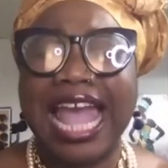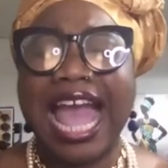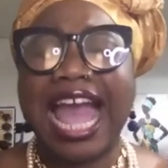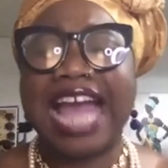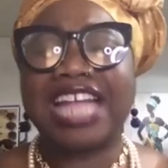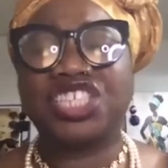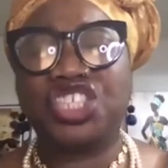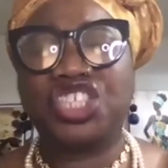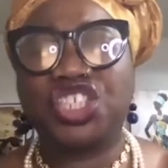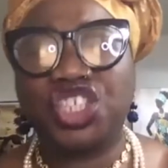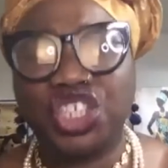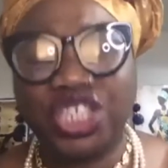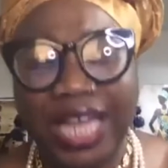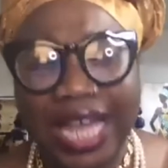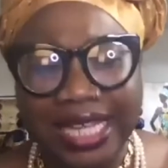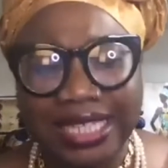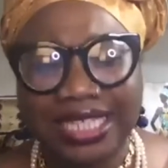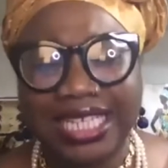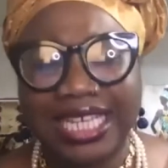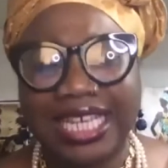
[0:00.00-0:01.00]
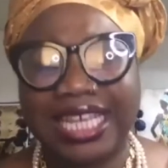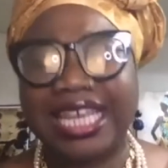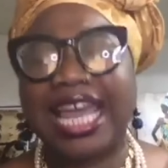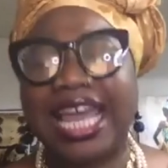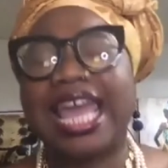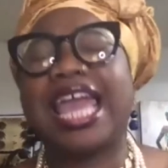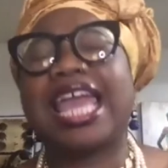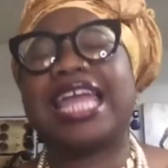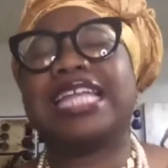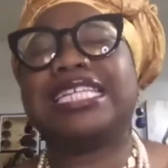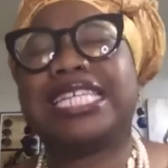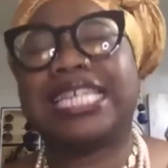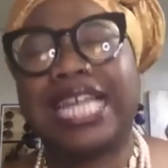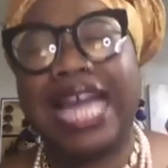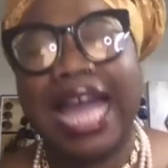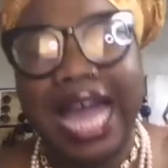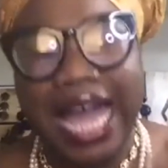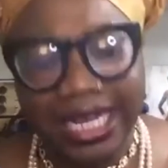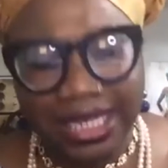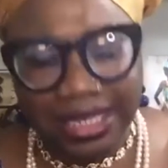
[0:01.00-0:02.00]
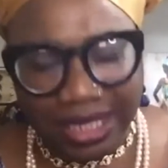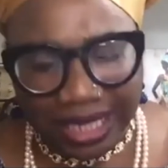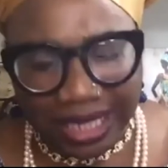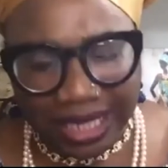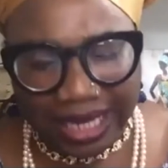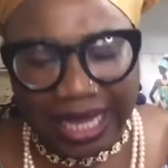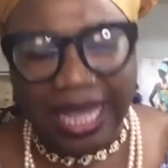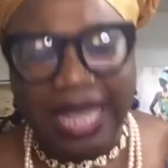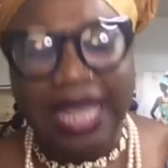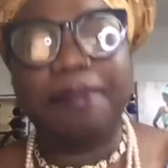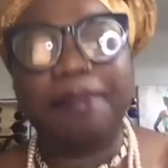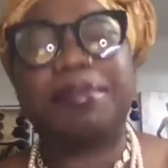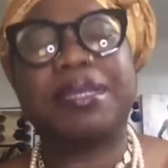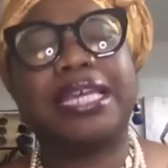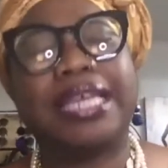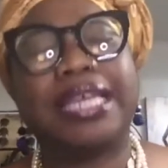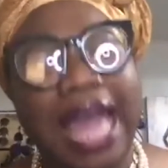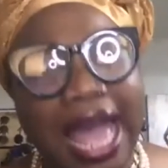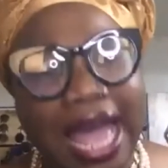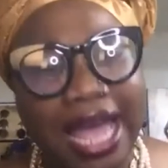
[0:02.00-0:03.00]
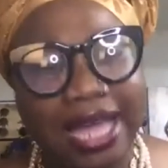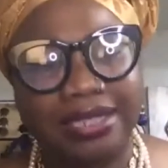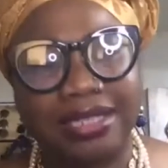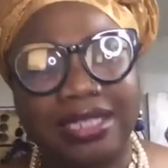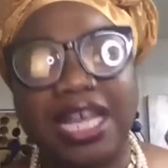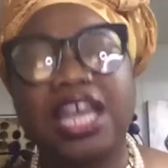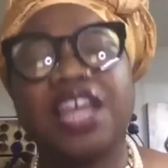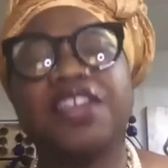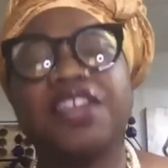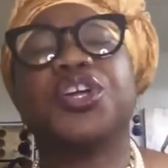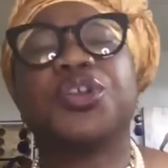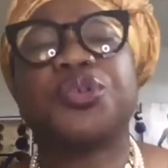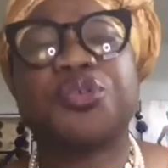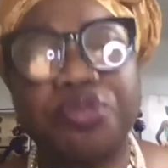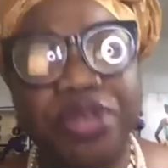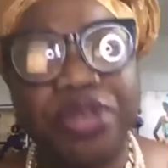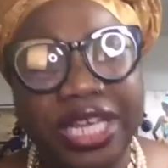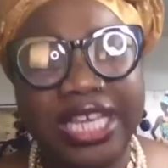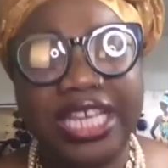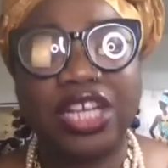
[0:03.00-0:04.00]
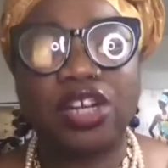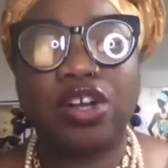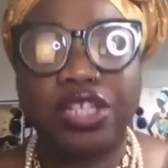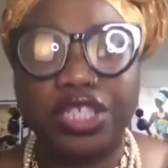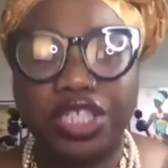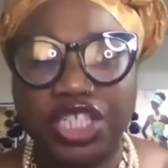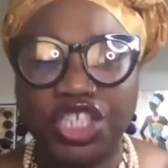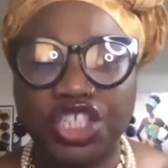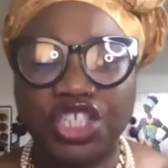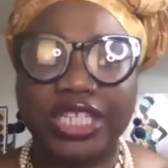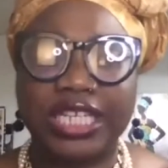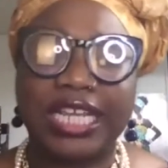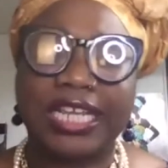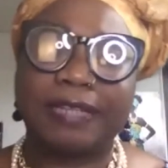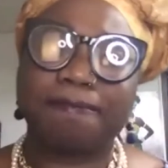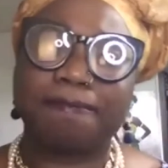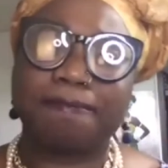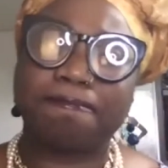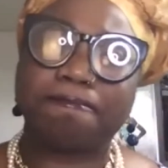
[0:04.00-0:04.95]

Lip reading: and gently and kindly began the reconditioning.